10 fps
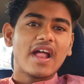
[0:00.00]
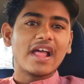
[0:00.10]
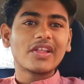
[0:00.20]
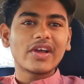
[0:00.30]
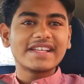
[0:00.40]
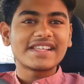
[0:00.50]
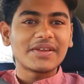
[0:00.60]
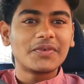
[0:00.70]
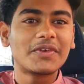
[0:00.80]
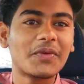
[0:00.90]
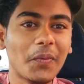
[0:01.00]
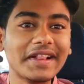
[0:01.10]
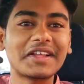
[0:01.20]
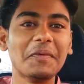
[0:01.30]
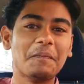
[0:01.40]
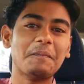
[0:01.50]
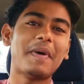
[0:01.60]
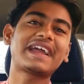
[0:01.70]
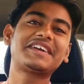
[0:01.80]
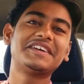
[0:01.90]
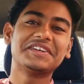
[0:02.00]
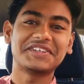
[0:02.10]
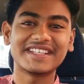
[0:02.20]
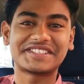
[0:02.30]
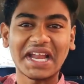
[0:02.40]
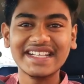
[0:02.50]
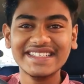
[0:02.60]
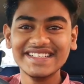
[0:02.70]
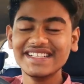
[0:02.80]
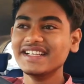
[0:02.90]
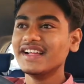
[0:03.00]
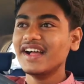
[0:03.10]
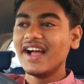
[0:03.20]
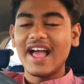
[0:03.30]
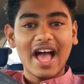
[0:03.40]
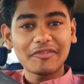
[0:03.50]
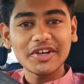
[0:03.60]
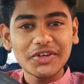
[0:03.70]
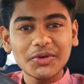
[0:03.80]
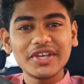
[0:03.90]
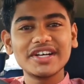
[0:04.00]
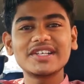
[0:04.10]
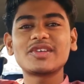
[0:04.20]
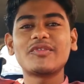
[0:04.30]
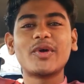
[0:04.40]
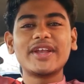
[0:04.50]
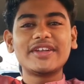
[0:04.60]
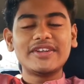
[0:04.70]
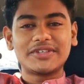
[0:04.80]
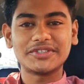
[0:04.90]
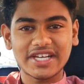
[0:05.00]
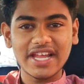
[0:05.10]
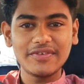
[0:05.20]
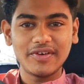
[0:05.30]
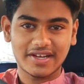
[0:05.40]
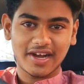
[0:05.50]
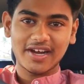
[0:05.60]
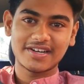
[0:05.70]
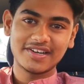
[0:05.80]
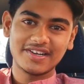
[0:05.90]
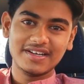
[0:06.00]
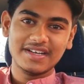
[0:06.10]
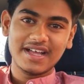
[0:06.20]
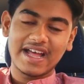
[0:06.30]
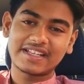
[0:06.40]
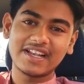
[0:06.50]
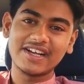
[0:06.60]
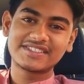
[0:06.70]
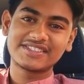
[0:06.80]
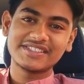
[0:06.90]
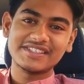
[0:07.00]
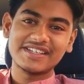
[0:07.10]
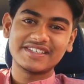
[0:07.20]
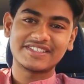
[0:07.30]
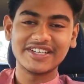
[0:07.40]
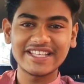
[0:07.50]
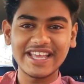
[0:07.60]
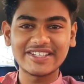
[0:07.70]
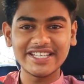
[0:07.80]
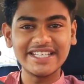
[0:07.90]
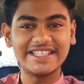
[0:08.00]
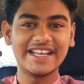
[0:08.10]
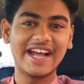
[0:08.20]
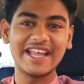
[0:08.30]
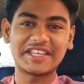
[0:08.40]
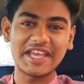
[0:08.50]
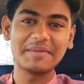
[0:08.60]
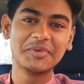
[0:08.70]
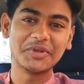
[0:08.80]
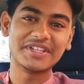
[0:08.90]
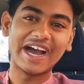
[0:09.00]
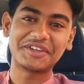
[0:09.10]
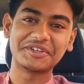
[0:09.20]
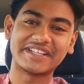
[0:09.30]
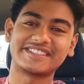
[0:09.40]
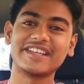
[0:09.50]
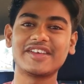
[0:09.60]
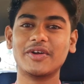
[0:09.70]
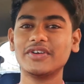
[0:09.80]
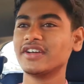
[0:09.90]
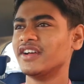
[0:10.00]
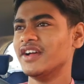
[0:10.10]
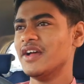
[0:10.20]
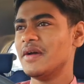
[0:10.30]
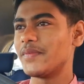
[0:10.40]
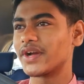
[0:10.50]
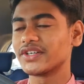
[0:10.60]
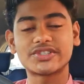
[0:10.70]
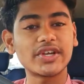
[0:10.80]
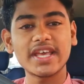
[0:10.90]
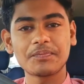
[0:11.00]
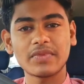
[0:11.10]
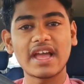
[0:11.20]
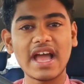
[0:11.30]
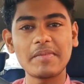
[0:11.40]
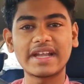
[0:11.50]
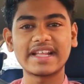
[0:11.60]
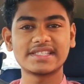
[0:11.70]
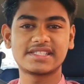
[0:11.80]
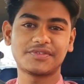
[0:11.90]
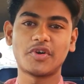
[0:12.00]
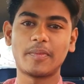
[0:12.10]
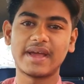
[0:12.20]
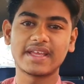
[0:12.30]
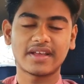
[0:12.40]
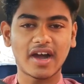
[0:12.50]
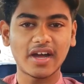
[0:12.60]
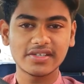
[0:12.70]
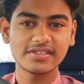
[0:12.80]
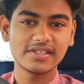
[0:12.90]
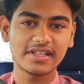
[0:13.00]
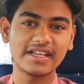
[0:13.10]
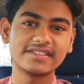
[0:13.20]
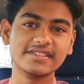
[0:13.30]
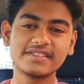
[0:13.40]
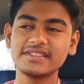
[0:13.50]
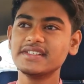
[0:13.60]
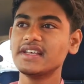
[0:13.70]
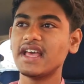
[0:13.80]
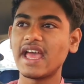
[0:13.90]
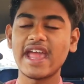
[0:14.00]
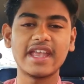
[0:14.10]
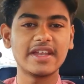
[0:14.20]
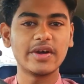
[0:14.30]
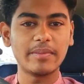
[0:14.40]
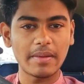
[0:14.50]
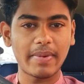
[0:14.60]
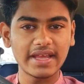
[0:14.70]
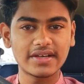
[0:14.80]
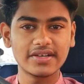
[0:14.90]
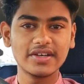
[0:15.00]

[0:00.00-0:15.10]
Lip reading: Hello guys and welcome back to the channel. After 2 years of knowing to drive a car, at last turning 18, I came to the RTO testing ground because today I have my test for my car license and my bike.